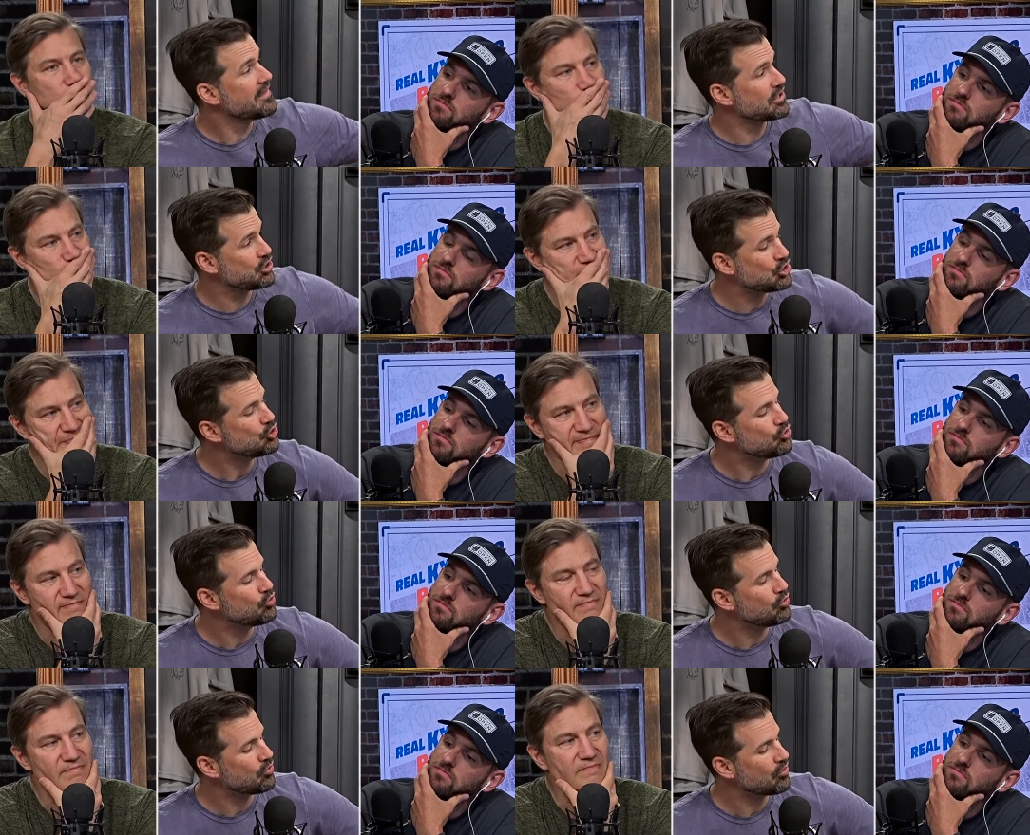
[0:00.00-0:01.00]
Speaker 1: that
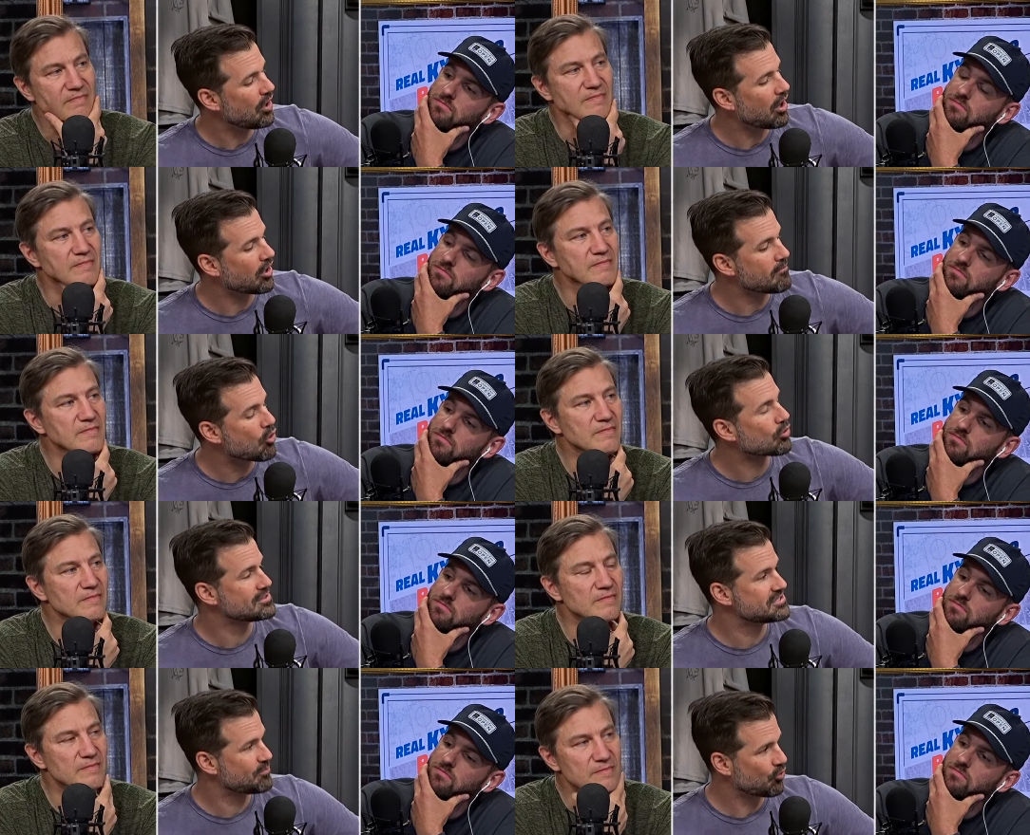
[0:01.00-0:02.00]
you are more
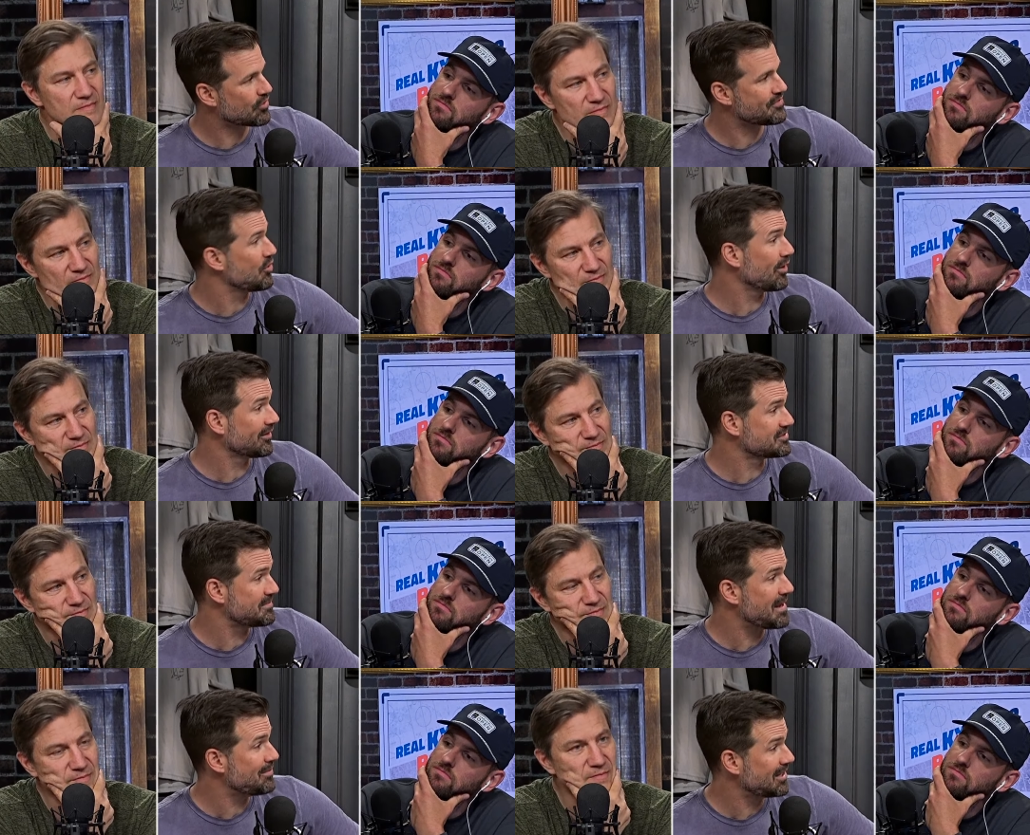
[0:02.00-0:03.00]
in support of the Oilers
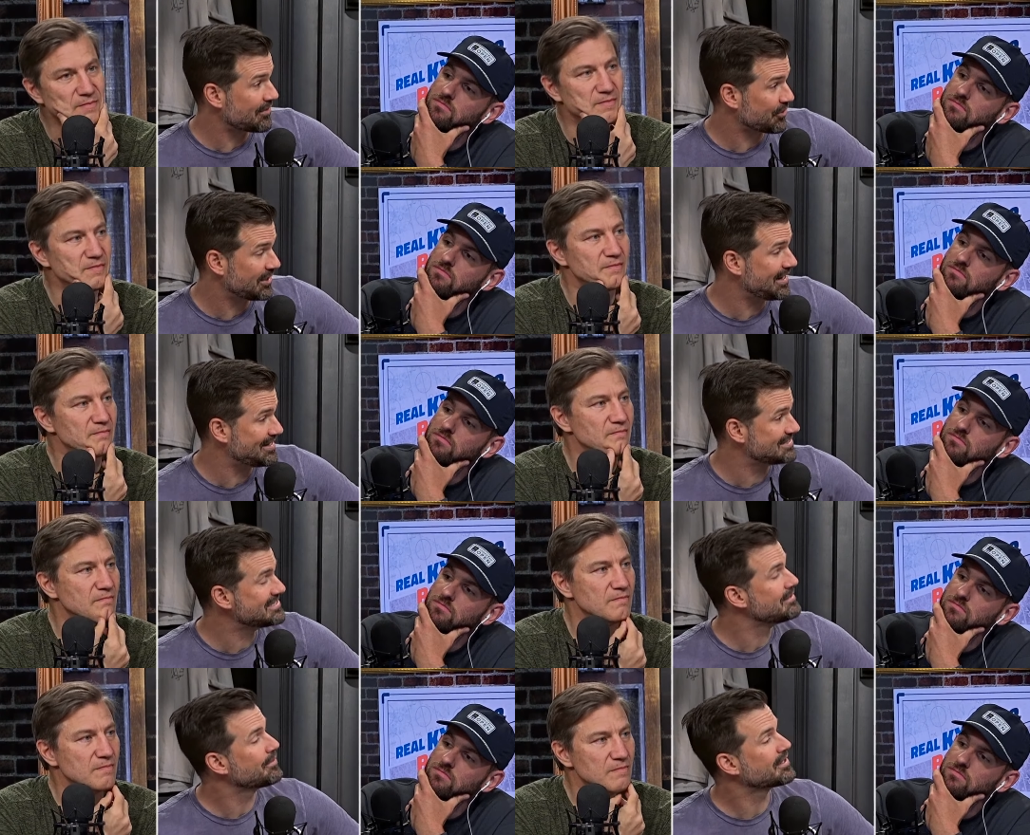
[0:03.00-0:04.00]
than maybe another Canadian
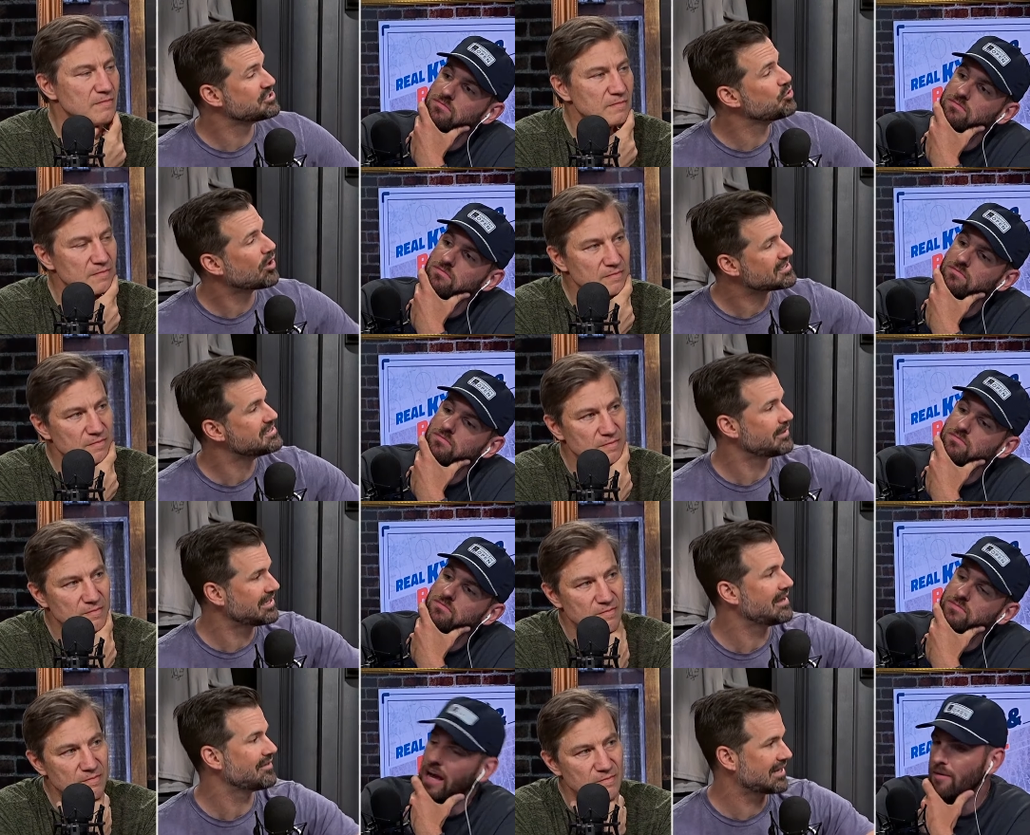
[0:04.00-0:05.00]
team because you want to see
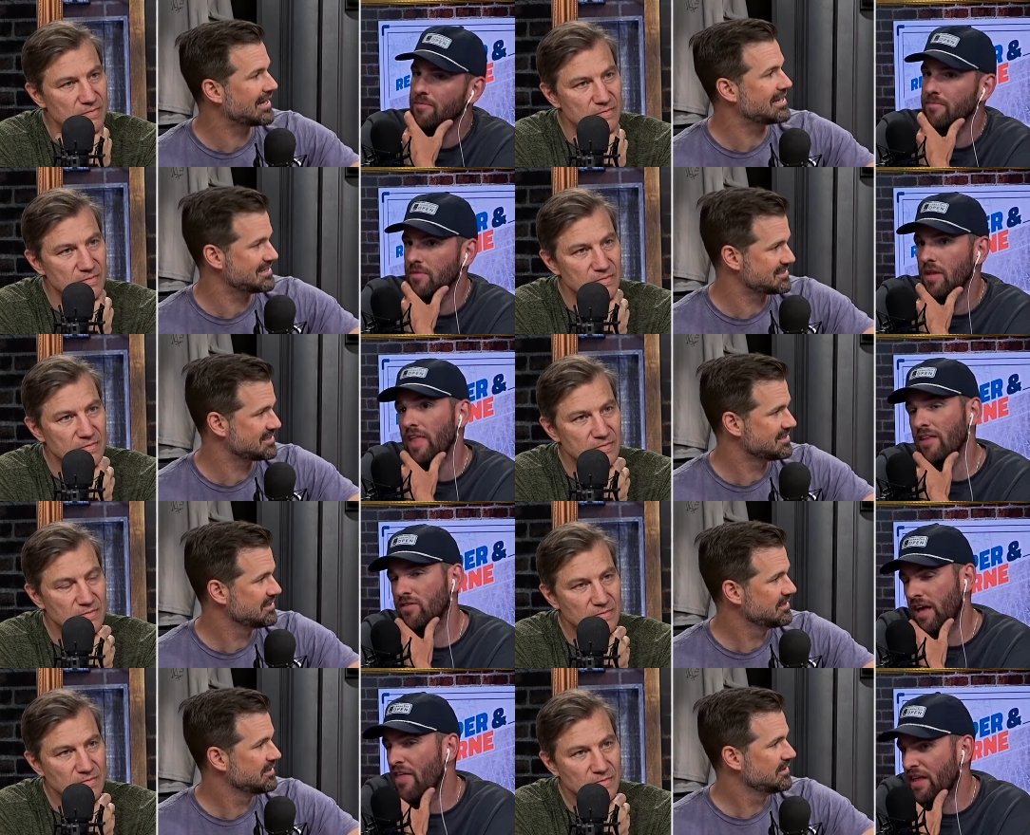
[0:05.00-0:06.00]
McDavid yeah, get his.
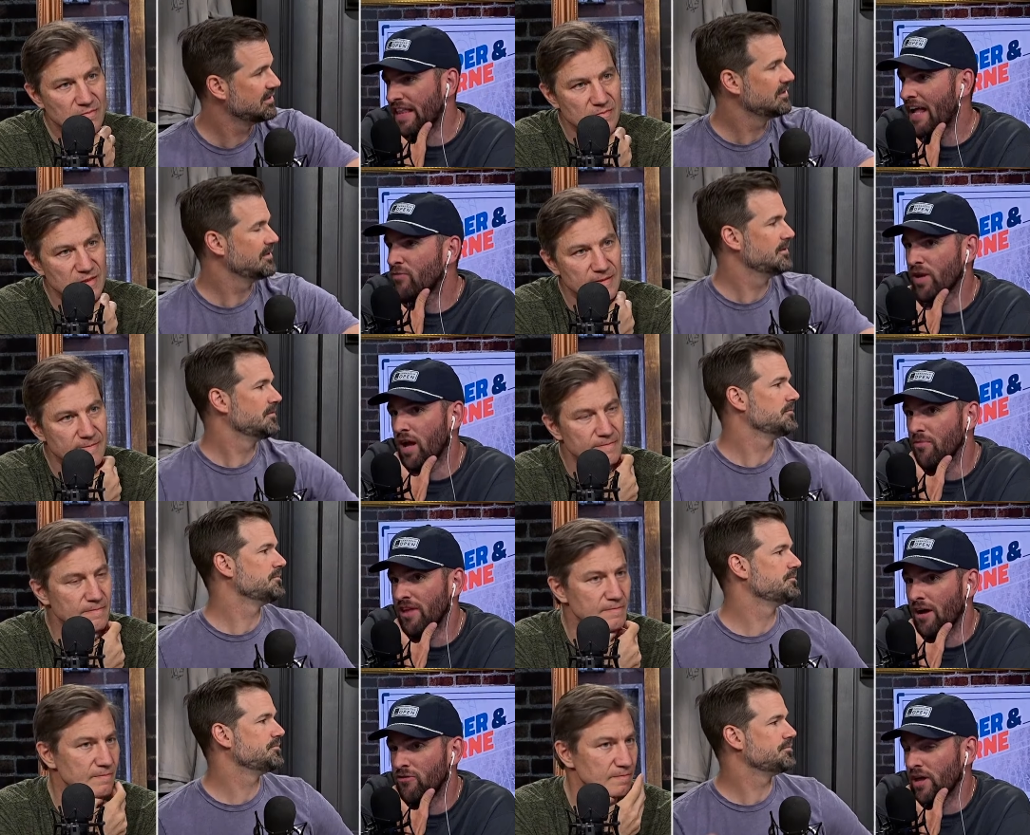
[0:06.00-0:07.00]
Speaker 2: That's I think that's what it comes
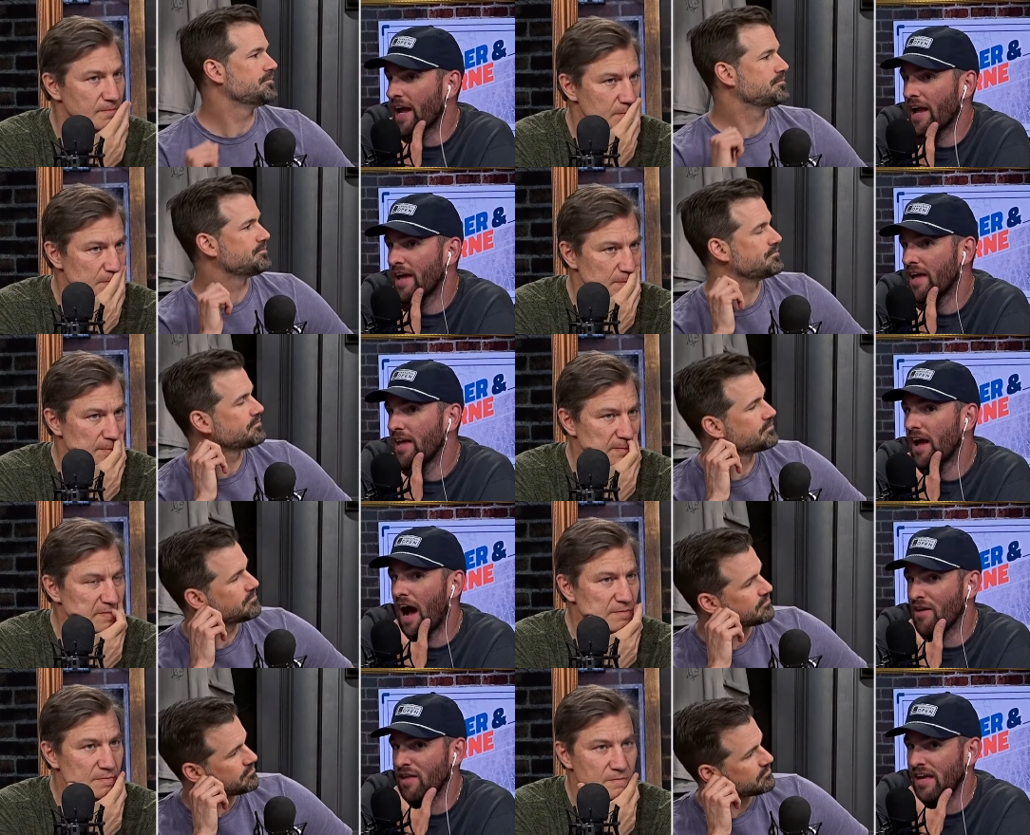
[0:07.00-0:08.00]
down to. Like
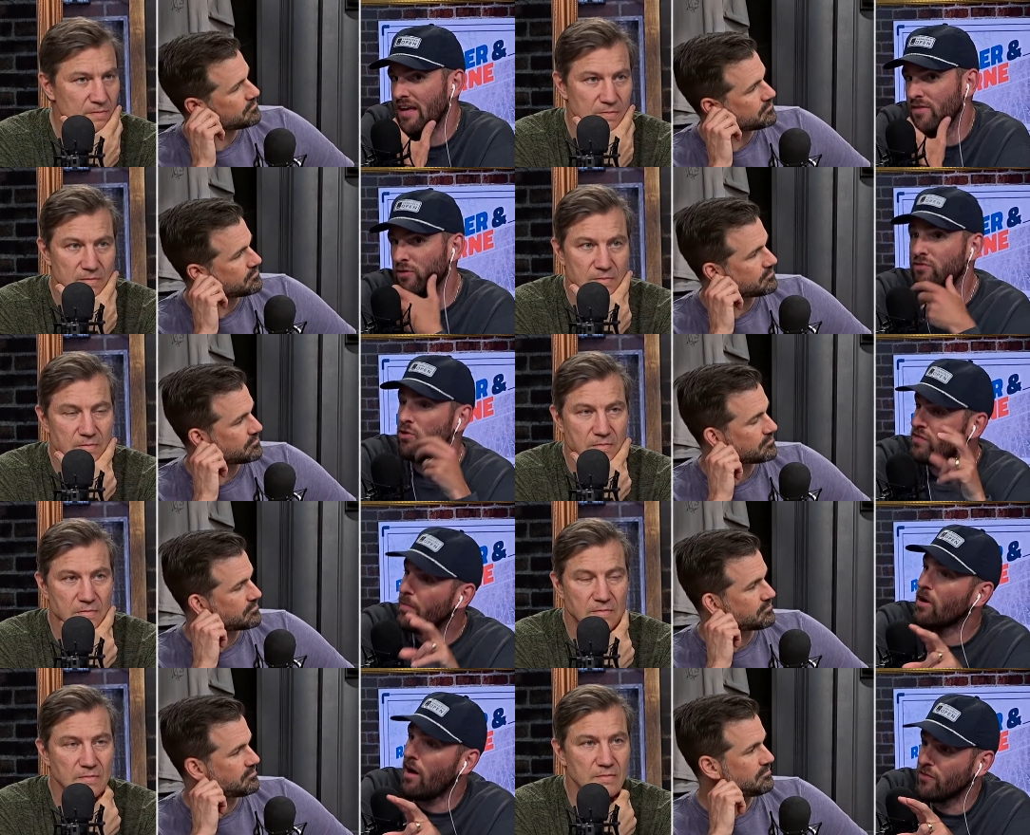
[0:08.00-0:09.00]
I think there's two
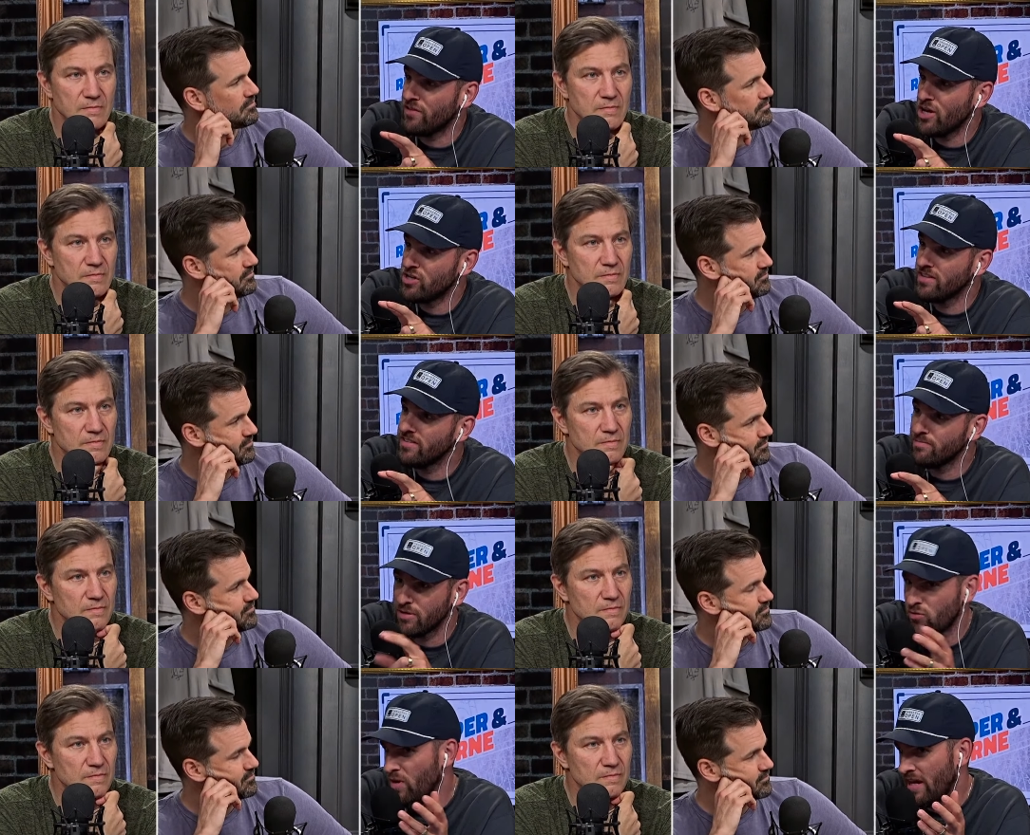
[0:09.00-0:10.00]
separate conversations
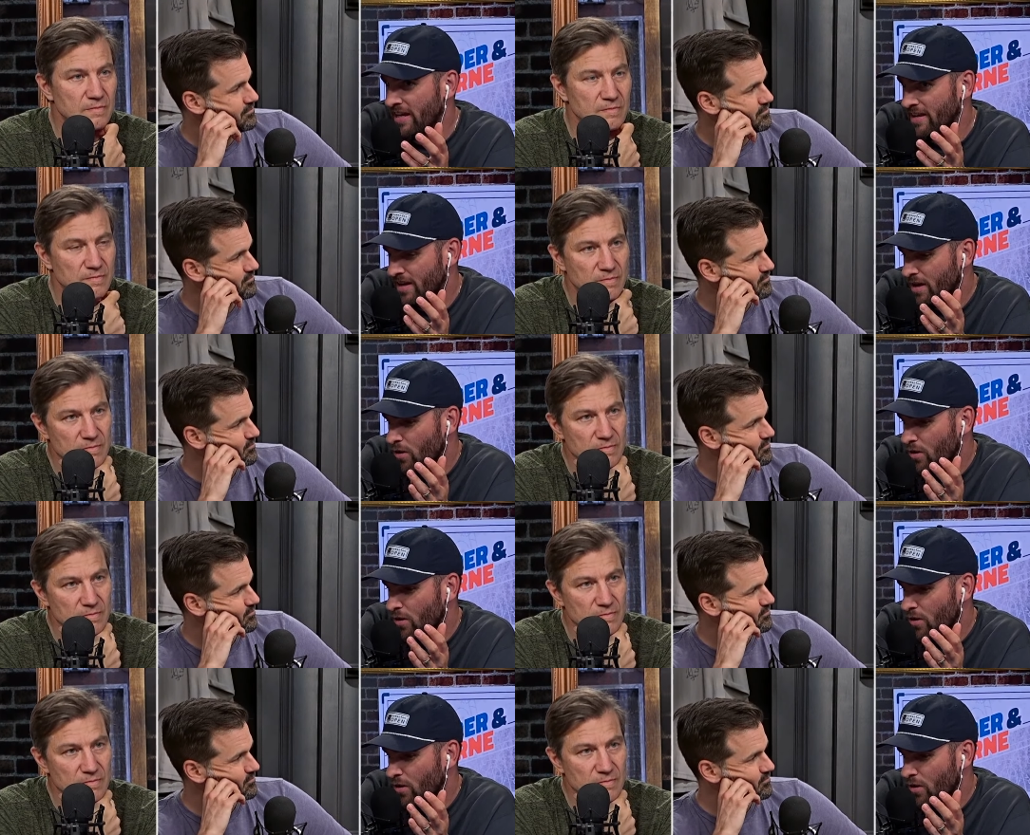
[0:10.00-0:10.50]
between